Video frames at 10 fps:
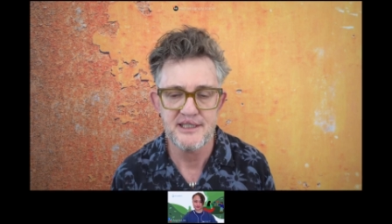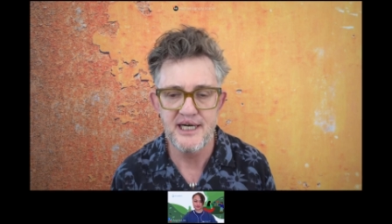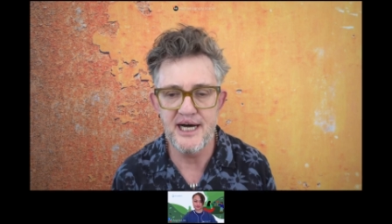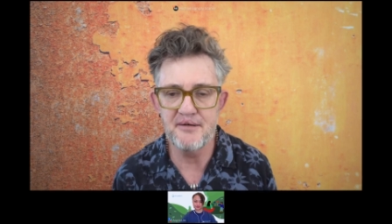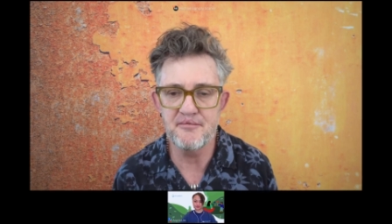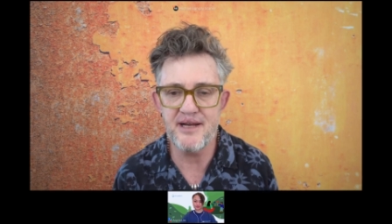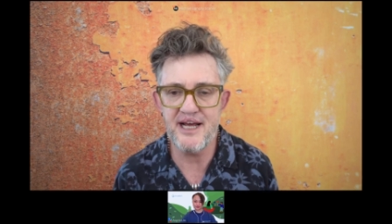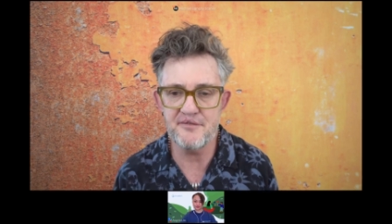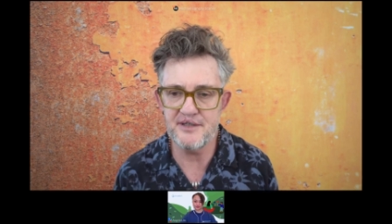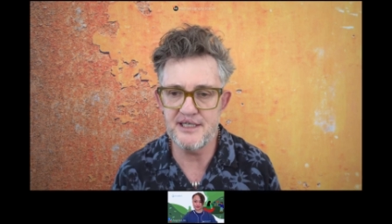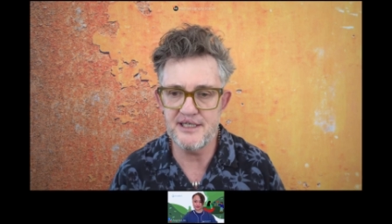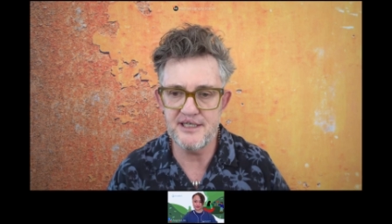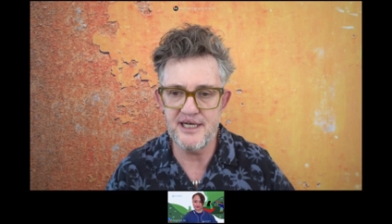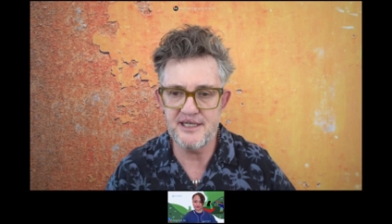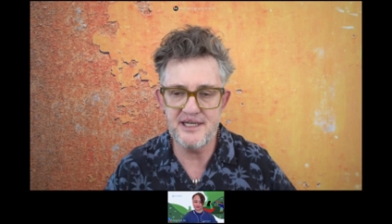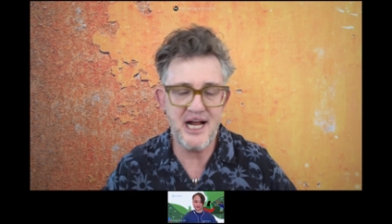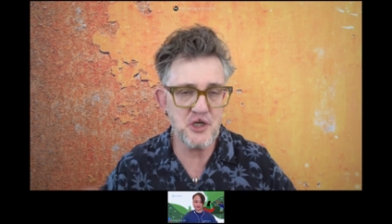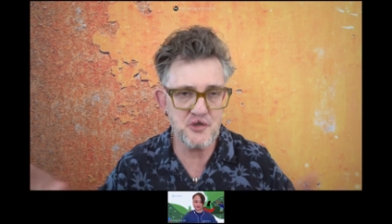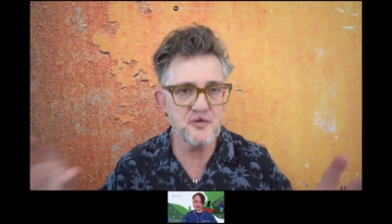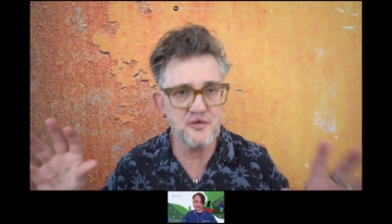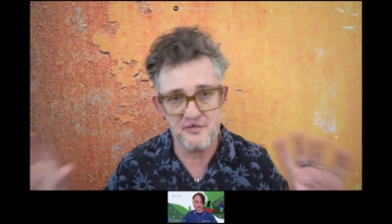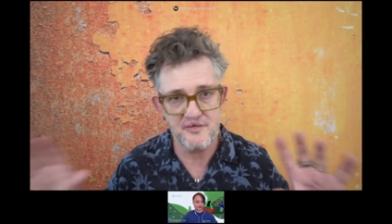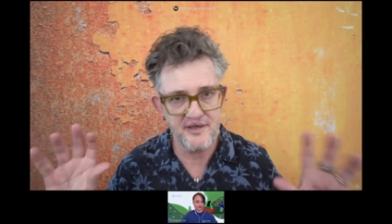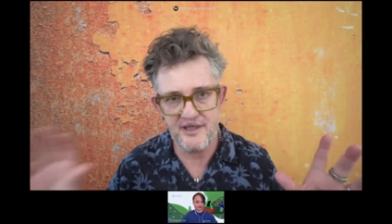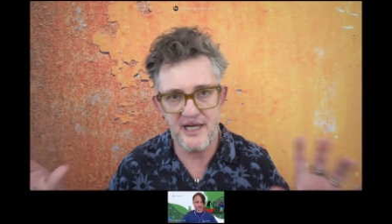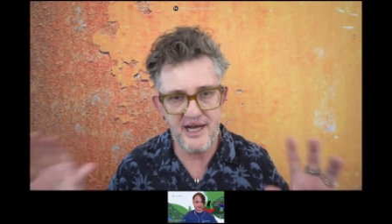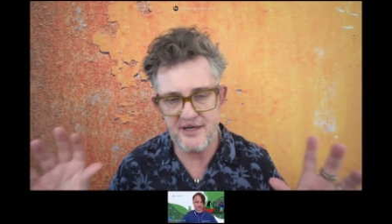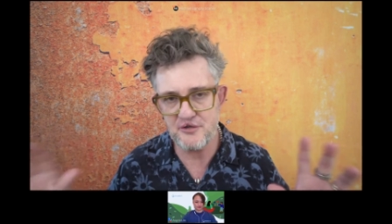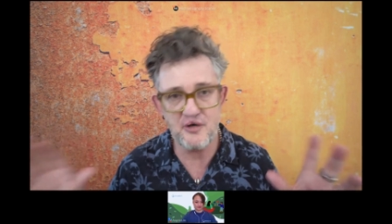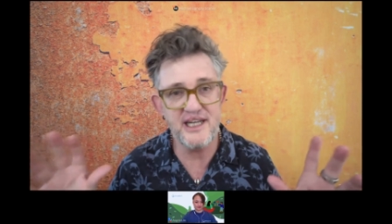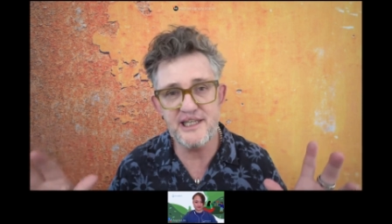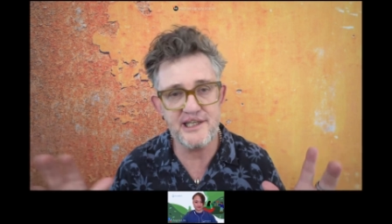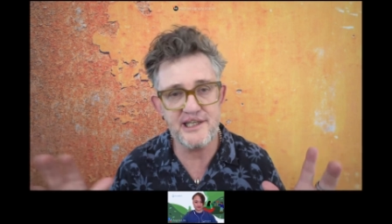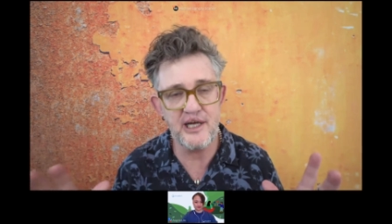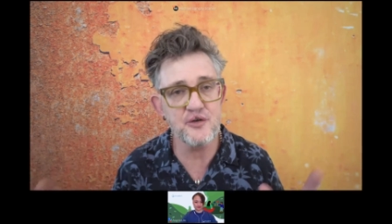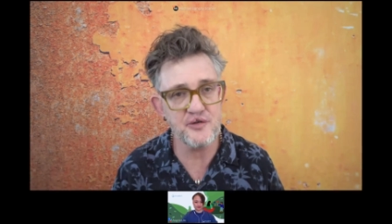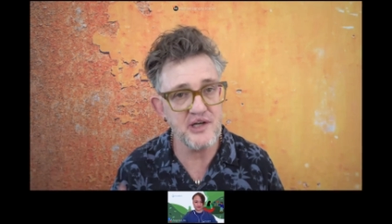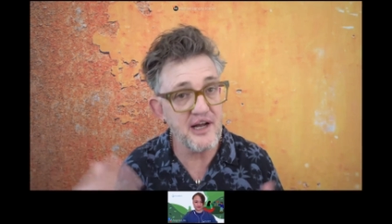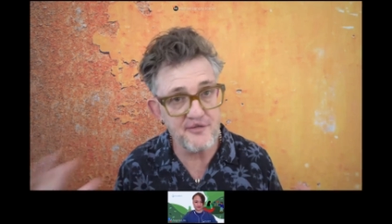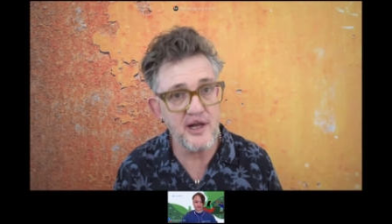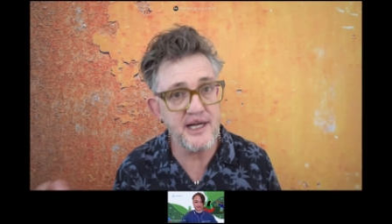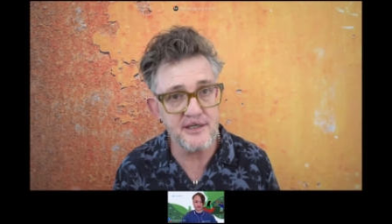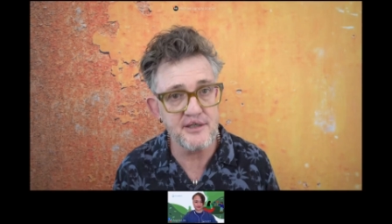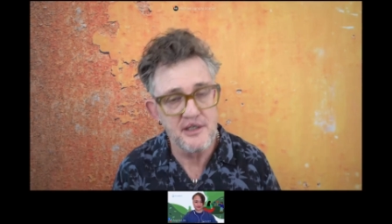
Um, we have a, a national uh, crisis line called Lifeline.